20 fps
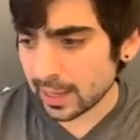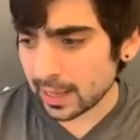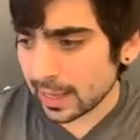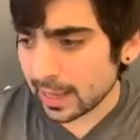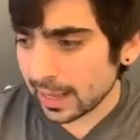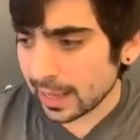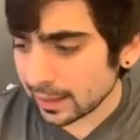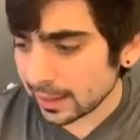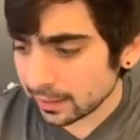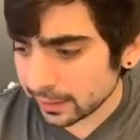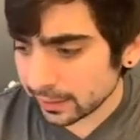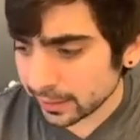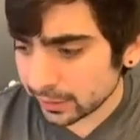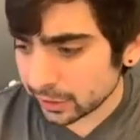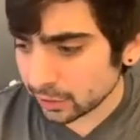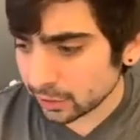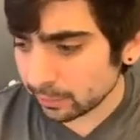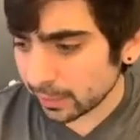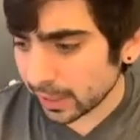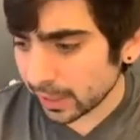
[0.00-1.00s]
Hayley, do
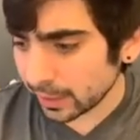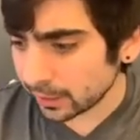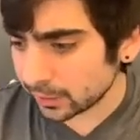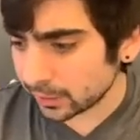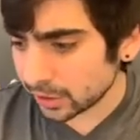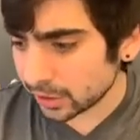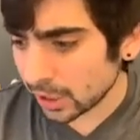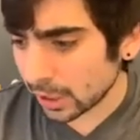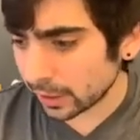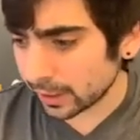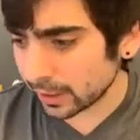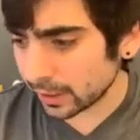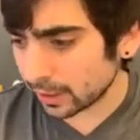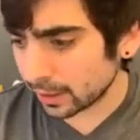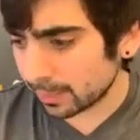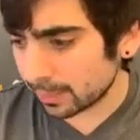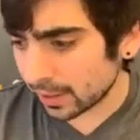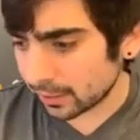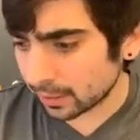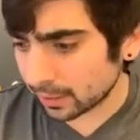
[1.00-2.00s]
you mind talking
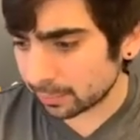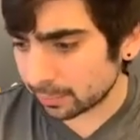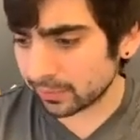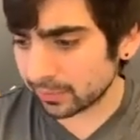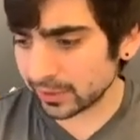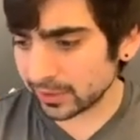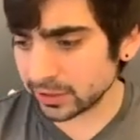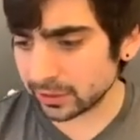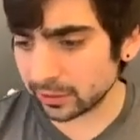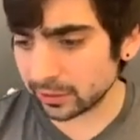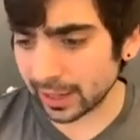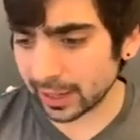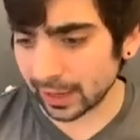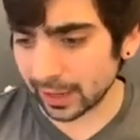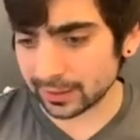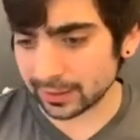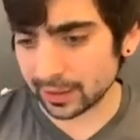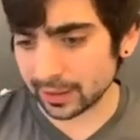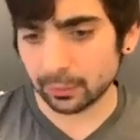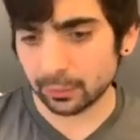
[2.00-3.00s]
about a provisional
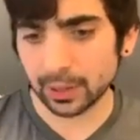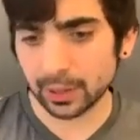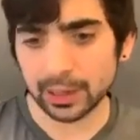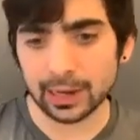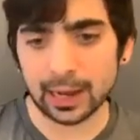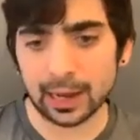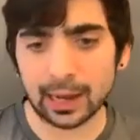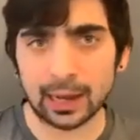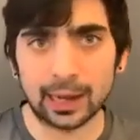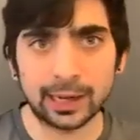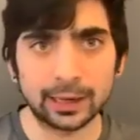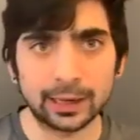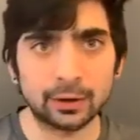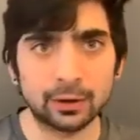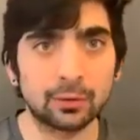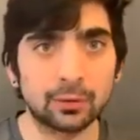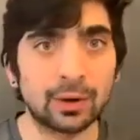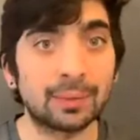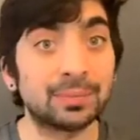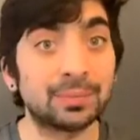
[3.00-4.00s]
cast-on while I go
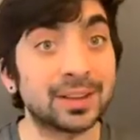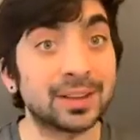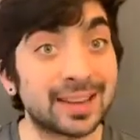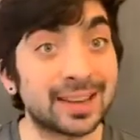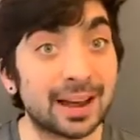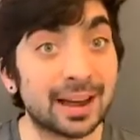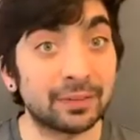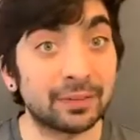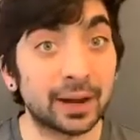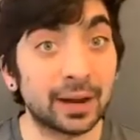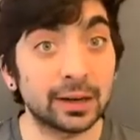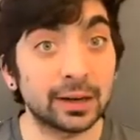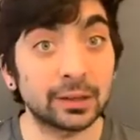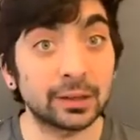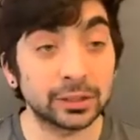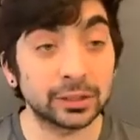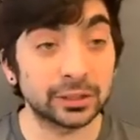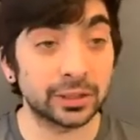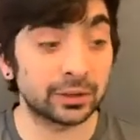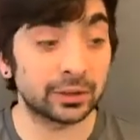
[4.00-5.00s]
grab the sapphire
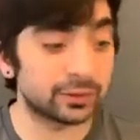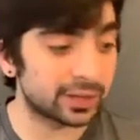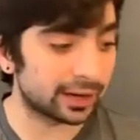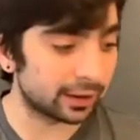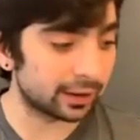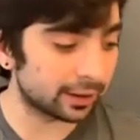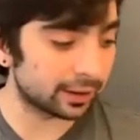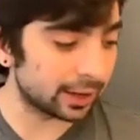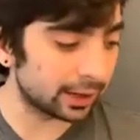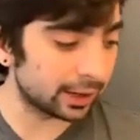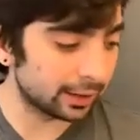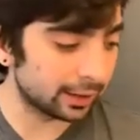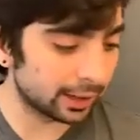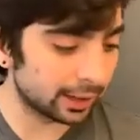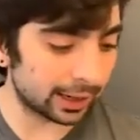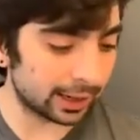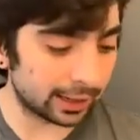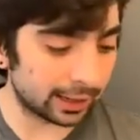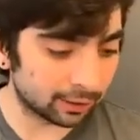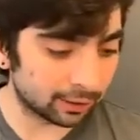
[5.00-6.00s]
to show Tara
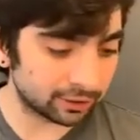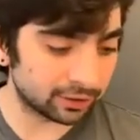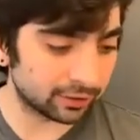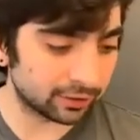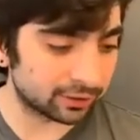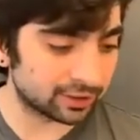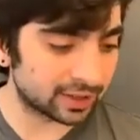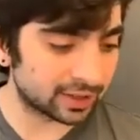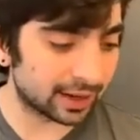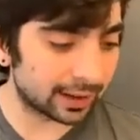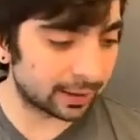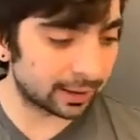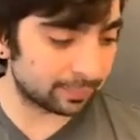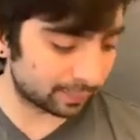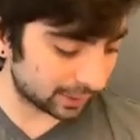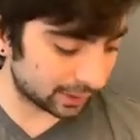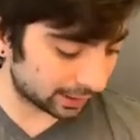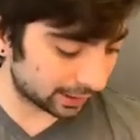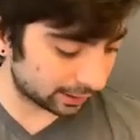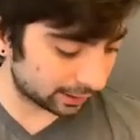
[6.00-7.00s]
and also set up
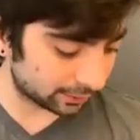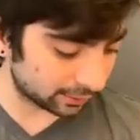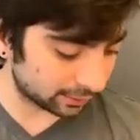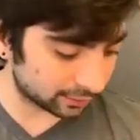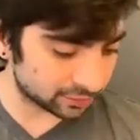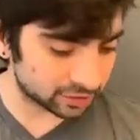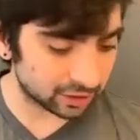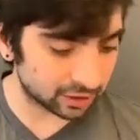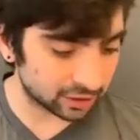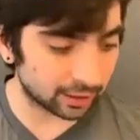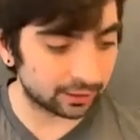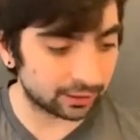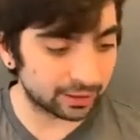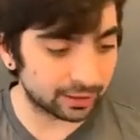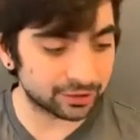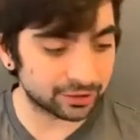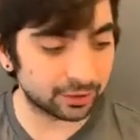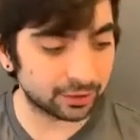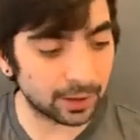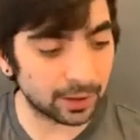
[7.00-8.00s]
another star
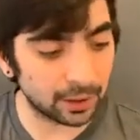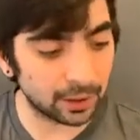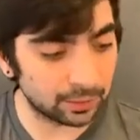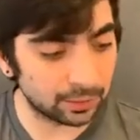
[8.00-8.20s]
cluster row?